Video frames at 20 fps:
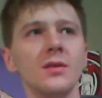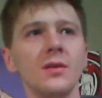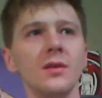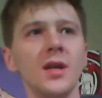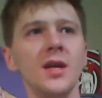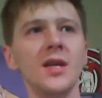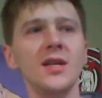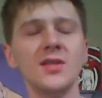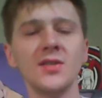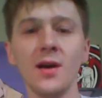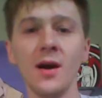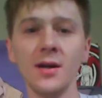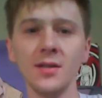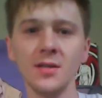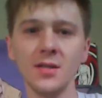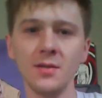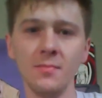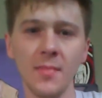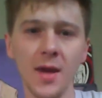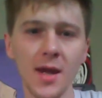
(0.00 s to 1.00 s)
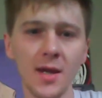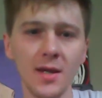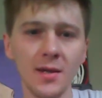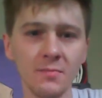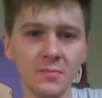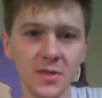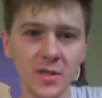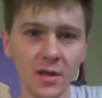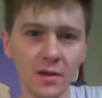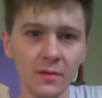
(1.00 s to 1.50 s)
he sought to make
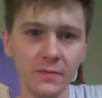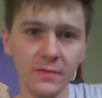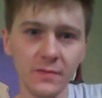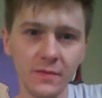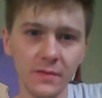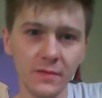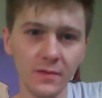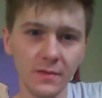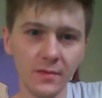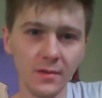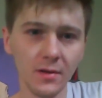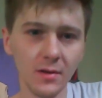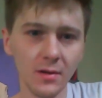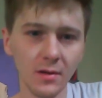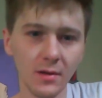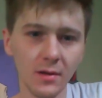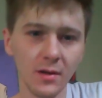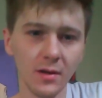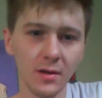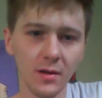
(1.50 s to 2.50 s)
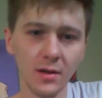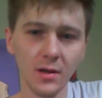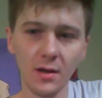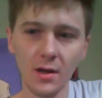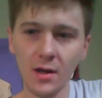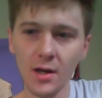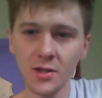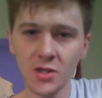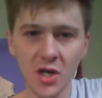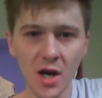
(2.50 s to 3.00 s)
himself
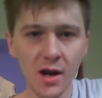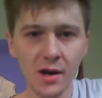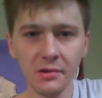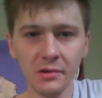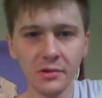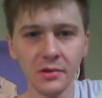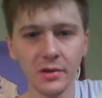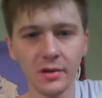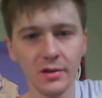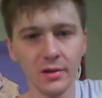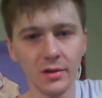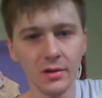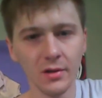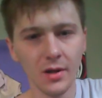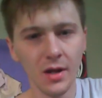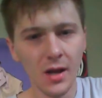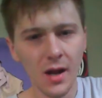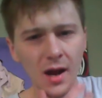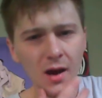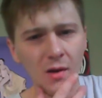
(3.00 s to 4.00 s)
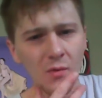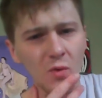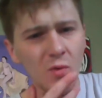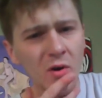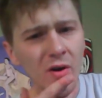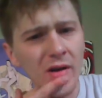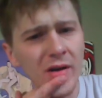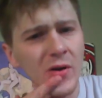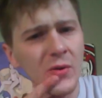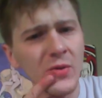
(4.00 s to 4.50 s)
a childhood,
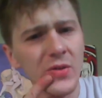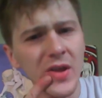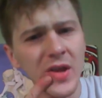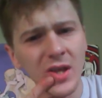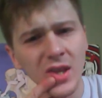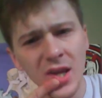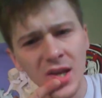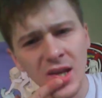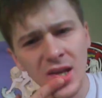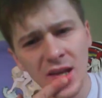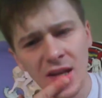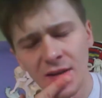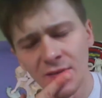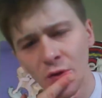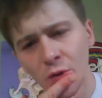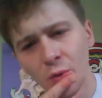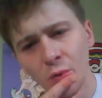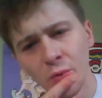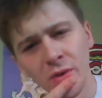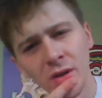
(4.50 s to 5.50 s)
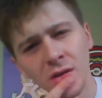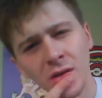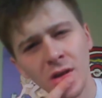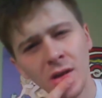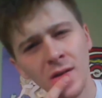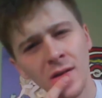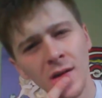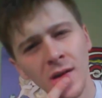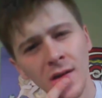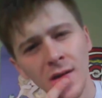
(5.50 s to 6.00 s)
or I don't think that he ever really
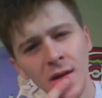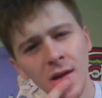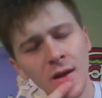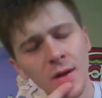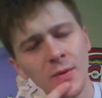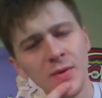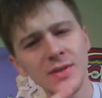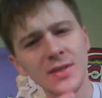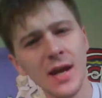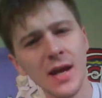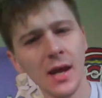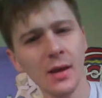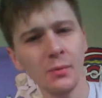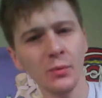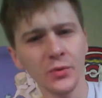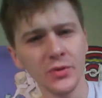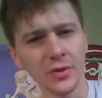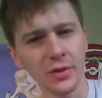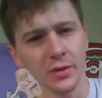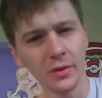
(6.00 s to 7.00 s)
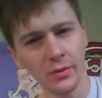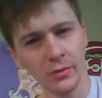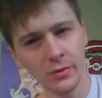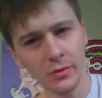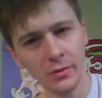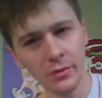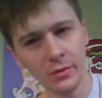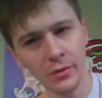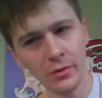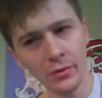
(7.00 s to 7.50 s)
was able to
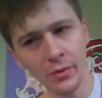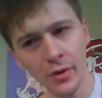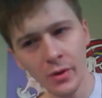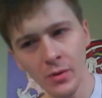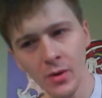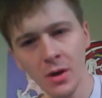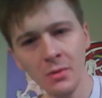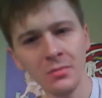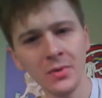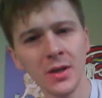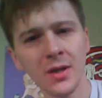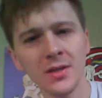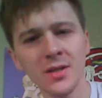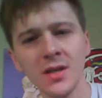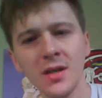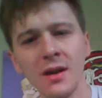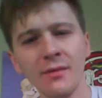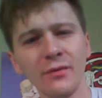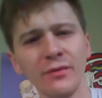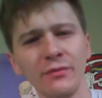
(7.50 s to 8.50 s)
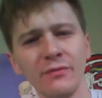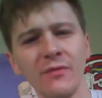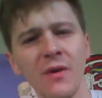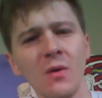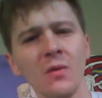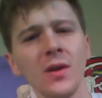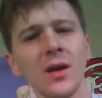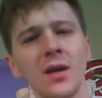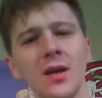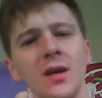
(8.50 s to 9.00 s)
grow up because he never
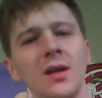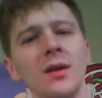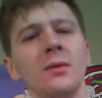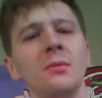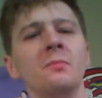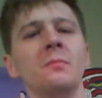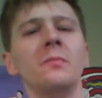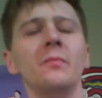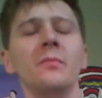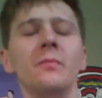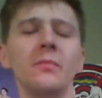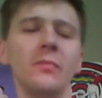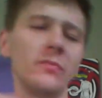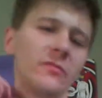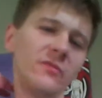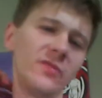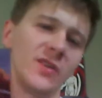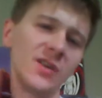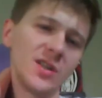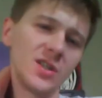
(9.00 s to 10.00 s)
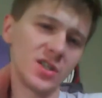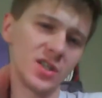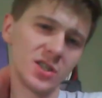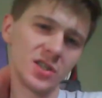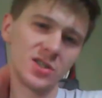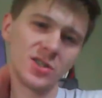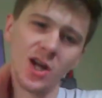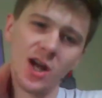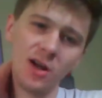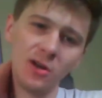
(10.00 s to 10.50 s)
felt like he finished his
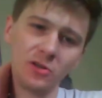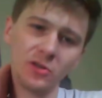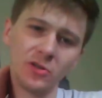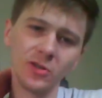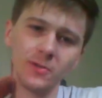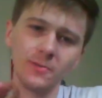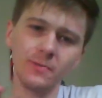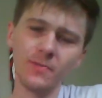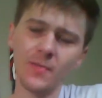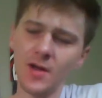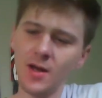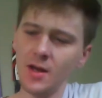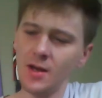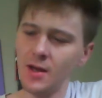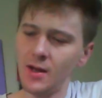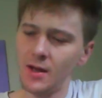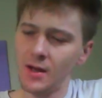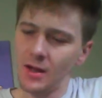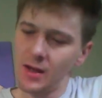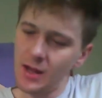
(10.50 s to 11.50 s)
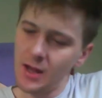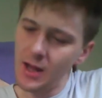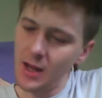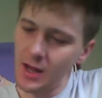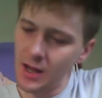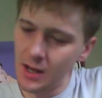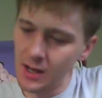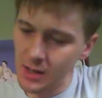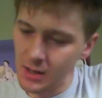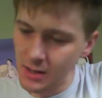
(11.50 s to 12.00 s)
childhood.
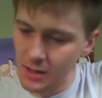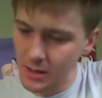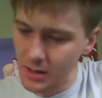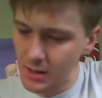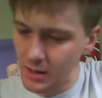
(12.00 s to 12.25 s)
And